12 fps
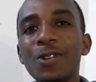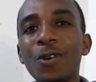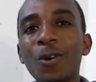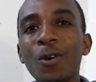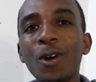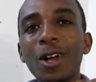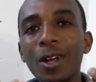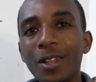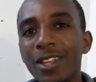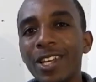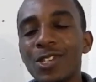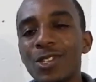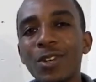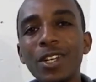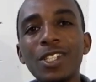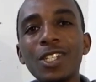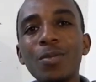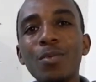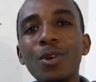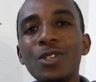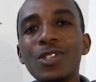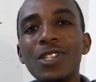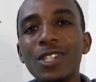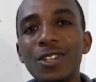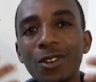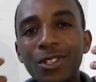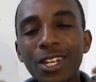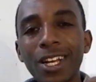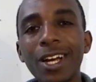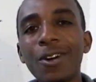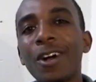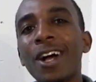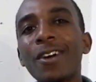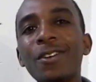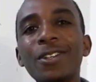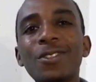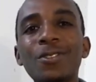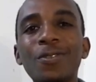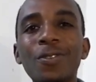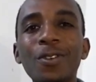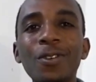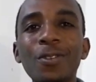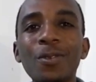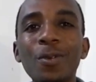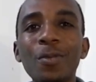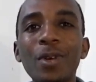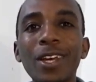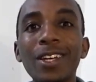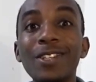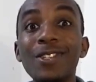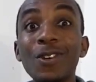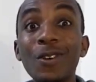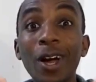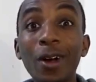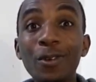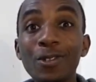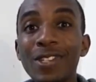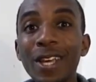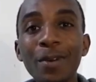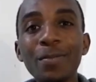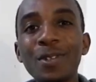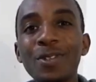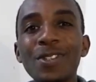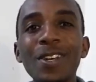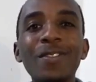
So the insulating boots did not allow current to flow through me and so I was able to